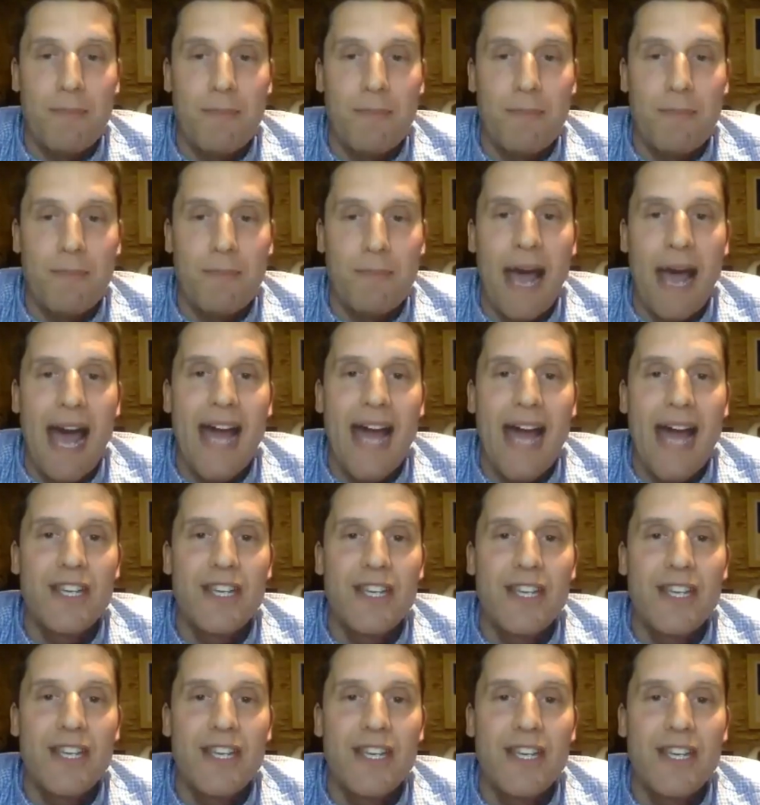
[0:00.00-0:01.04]
there's a pan
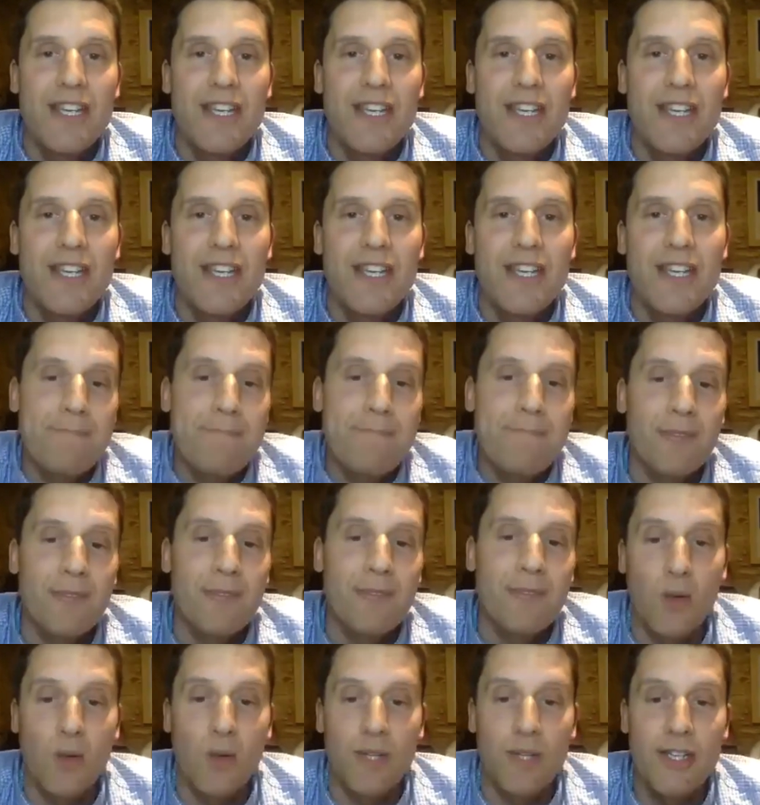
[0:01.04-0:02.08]
European body
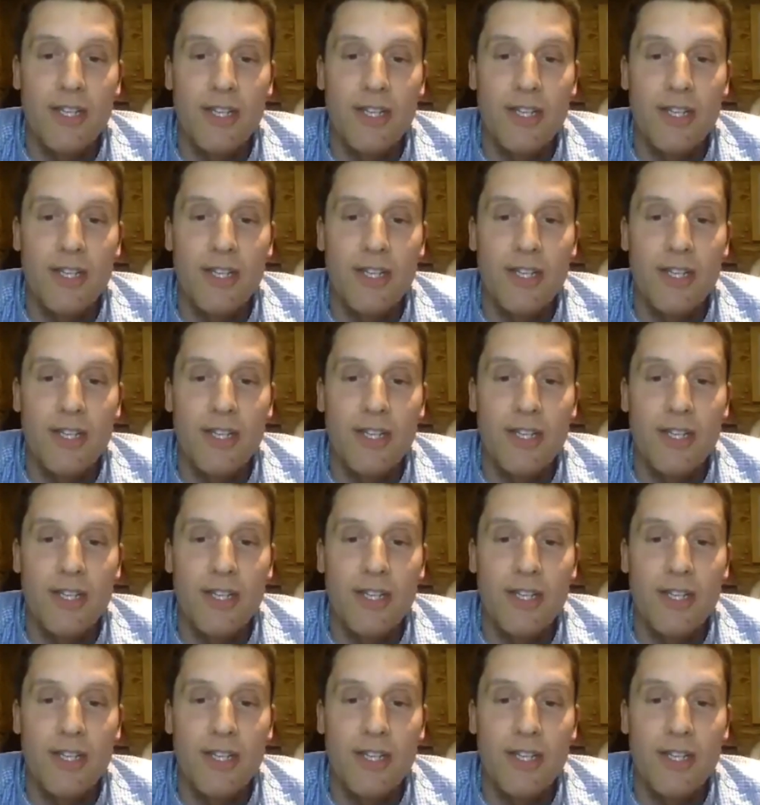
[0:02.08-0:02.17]
uh,